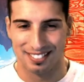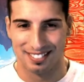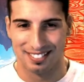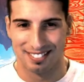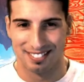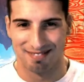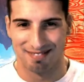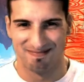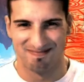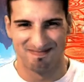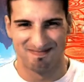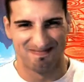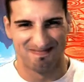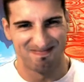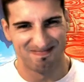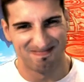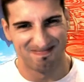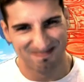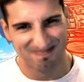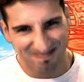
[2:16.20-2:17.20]

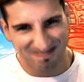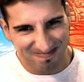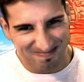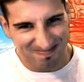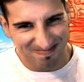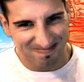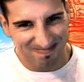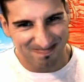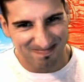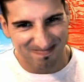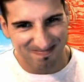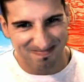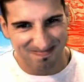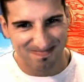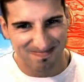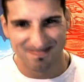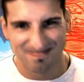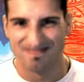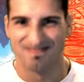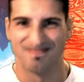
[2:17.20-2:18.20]

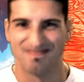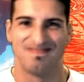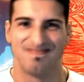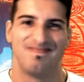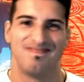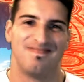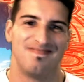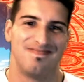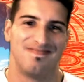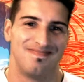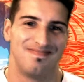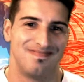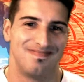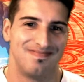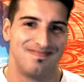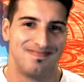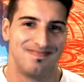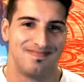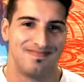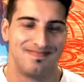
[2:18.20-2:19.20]

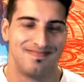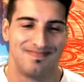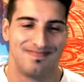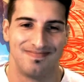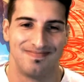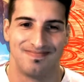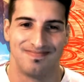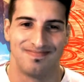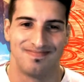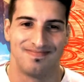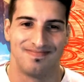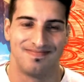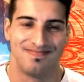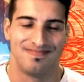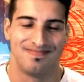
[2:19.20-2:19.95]
Nothing is said.